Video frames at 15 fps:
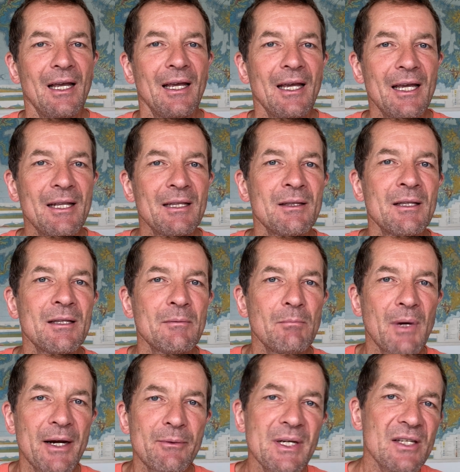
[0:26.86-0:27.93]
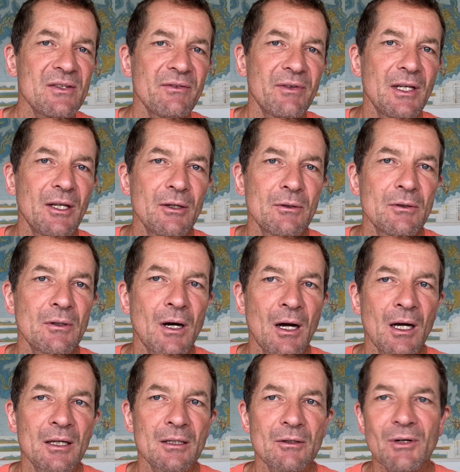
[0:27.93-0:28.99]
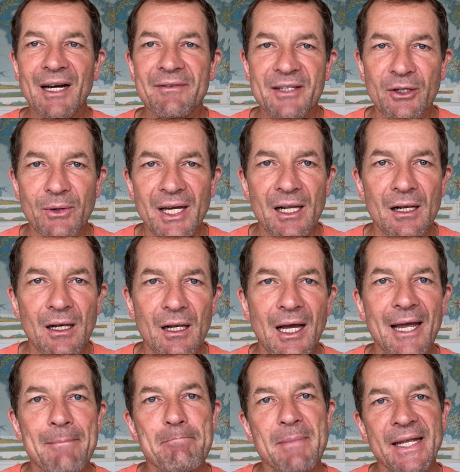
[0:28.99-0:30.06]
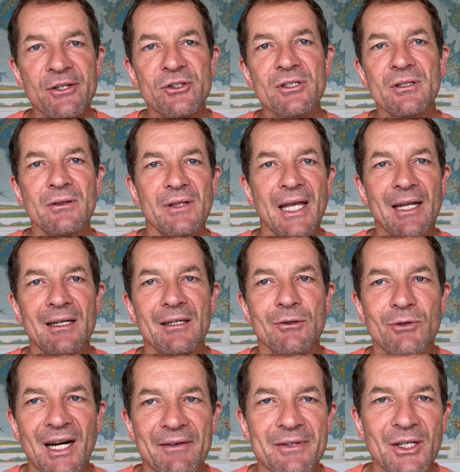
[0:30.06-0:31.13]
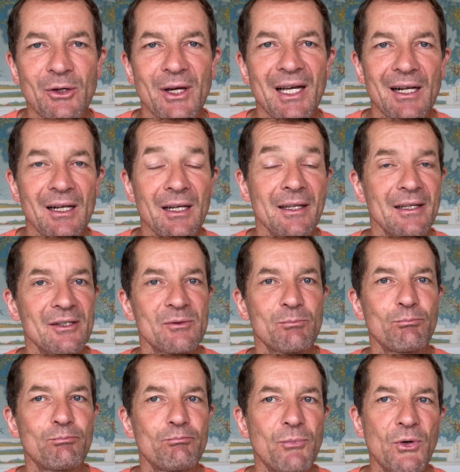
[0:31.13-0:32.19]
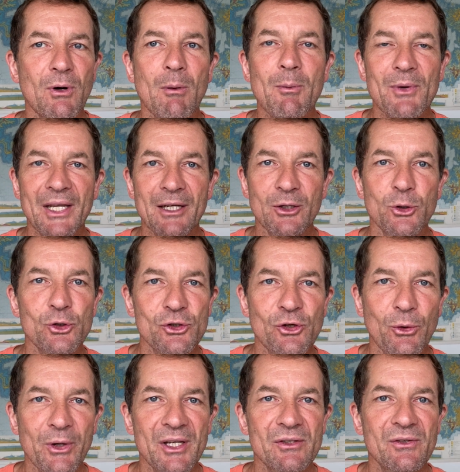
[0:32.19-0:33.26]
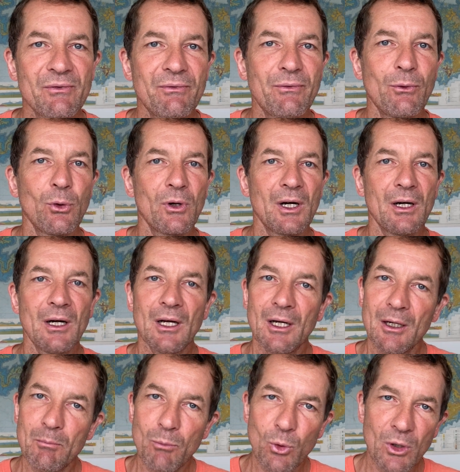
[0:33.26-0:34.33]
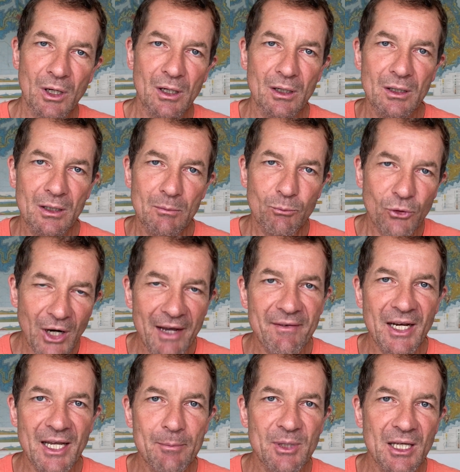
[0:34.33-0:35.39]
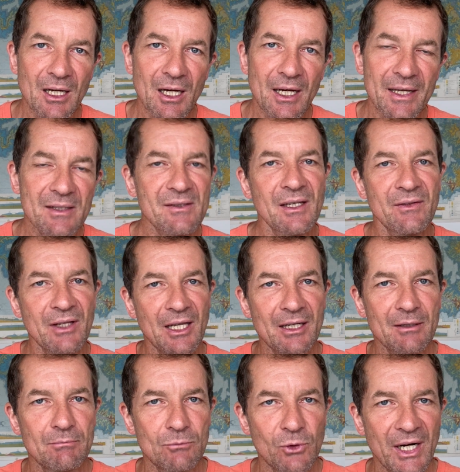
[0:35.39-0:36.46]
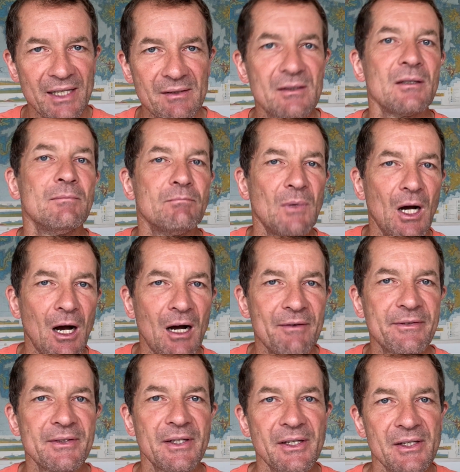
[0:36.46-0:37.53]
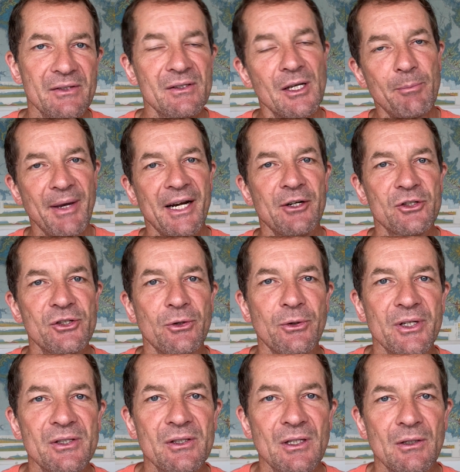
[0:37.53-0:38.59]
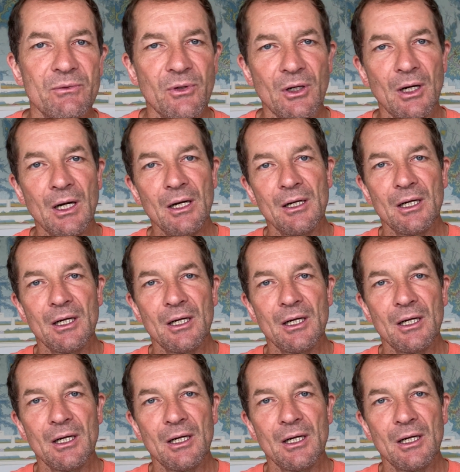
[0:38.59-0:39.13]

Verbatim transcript: In my recent video on GraphQL, I mentioned that GraphQL is probably a good choice for more private APIs and that REST often is a better choice for